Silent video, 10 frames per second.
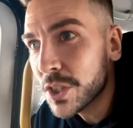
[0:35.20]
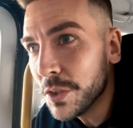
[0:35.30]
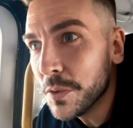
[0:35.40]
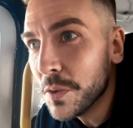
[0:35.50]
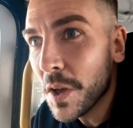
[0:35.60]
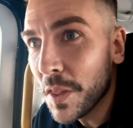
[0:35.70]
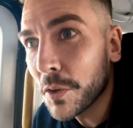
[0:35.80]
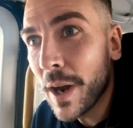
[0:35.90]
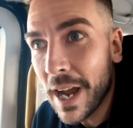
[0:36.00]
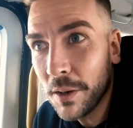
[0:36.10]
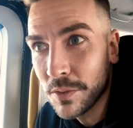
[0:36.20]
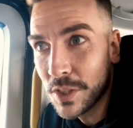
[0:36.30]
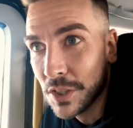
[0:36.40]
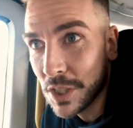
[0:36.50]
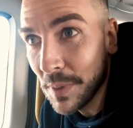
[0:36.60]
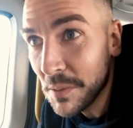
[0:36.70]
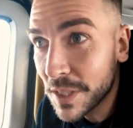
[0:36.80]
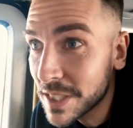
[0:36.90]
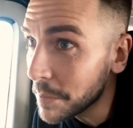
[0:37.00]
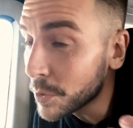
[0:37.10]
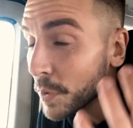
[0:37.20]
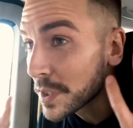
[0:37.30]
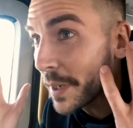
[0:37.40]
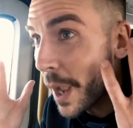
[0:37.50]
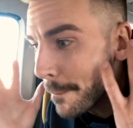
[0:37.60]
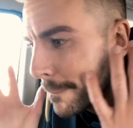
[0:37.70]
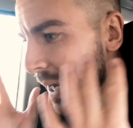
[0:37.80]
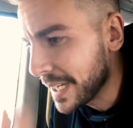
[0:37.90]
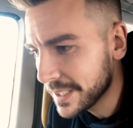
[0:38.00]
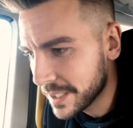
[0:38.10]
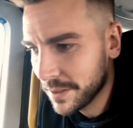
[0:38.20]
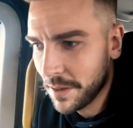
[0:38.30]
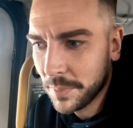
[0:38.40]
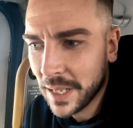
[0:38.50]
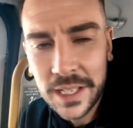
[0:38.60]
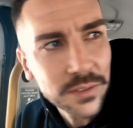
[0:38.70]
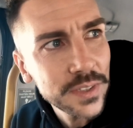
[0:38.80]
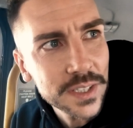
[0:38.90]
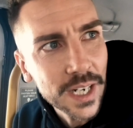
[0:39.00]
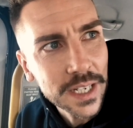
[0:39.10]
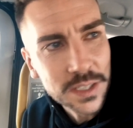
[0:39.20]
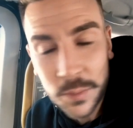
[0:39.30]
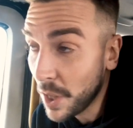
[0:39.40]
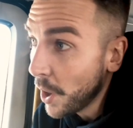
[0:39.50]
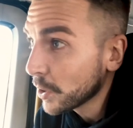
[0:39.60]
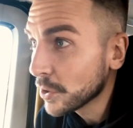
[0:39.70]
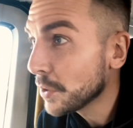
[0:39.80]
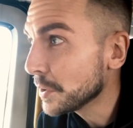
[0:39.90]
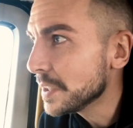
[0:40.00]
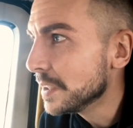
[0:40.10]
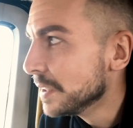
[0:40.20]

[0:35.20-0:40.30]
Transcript: to the ground to meet with the team, got something amazing planned for today, something I could only